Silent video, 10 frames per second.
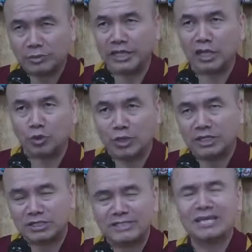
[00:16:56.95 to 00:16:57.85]
In other
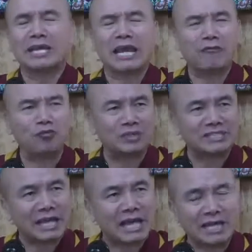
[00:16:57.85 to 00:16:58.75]
words, everyone
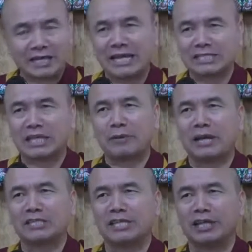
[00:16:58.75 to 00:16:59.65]
has
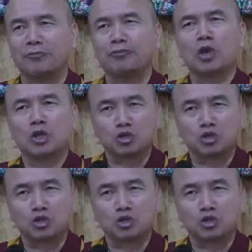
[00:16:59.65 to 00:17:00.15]
capacity